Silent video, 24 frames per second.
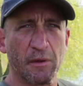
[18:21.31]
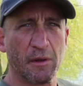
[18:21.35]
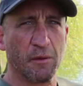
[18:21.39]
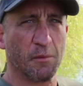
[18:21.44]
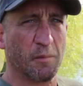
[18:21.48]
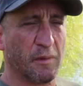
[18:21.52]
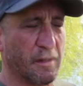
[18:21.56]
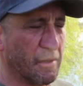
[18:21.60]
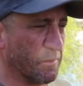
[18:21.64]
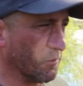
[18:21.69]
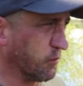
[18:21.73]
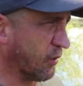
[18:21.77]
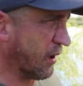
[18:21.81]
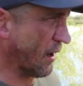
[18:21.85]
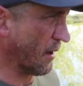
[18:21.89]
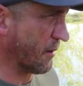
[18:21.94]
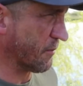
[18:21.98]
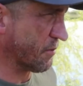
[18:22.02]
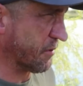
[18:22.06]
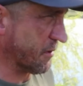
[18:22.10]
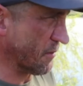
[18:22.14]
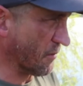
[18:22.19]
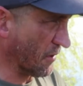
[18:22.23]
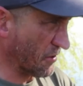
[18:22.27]
We didn't weigh
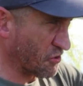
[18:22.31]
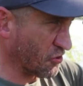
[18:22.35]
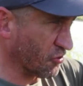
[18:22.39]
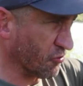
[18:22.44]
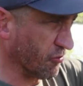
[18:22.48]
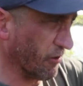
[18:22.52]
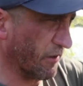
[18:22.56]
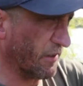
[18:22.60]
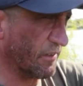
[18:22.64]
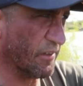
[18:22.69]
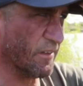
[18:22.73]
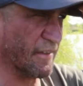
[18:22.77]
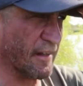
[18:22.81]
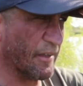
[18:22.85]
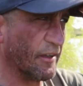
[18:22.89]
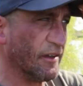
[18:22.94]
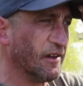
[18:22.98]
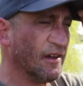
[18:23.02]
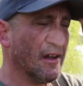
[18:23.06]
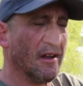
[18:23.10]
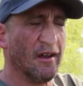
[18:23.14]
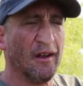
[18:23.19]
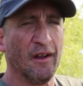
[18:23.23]
it, pretty much agreed on it.